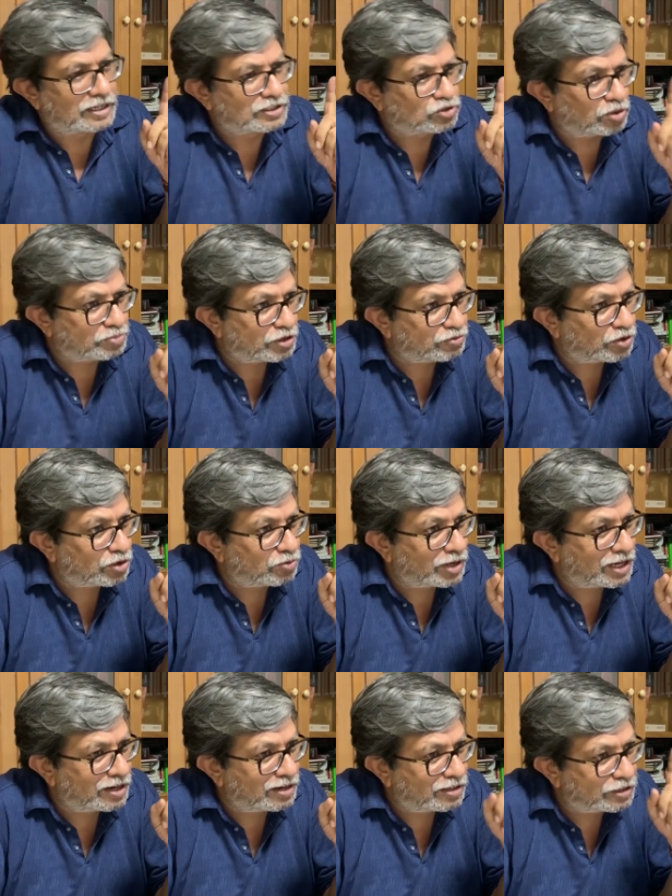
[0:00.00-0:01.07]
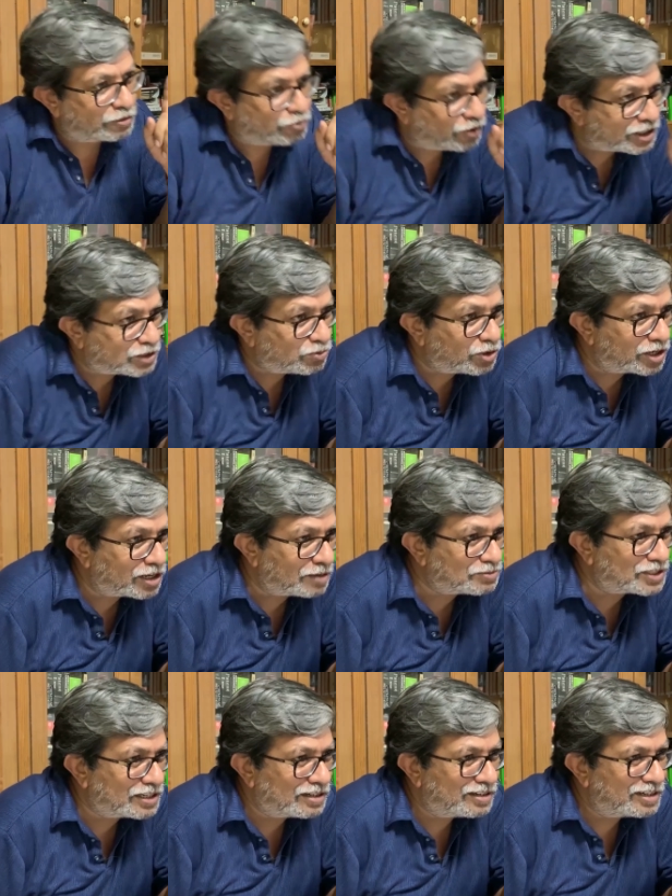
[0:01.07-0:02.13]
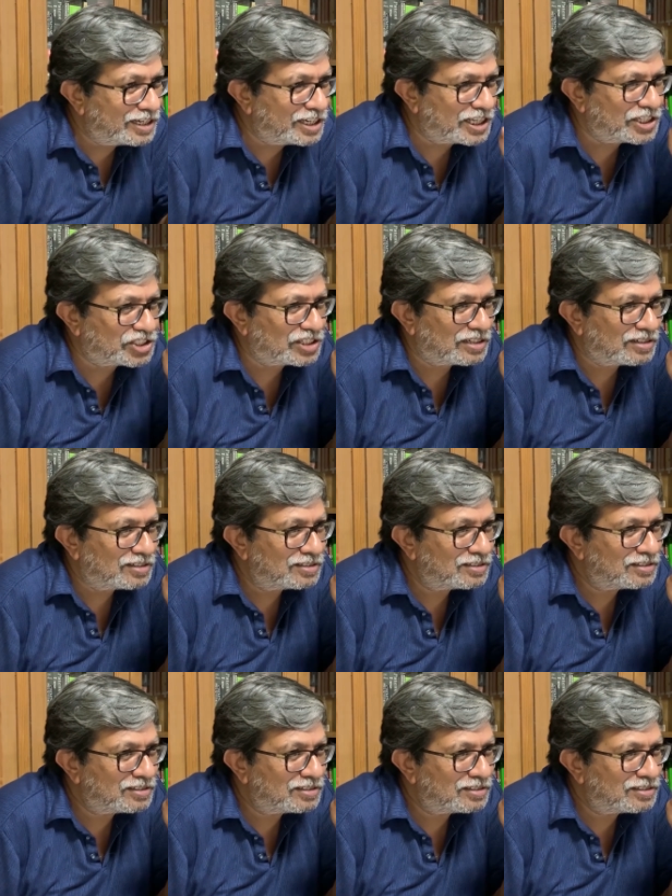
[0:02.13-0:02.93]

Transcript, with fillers: I stop here for a while. The first word comes in intention.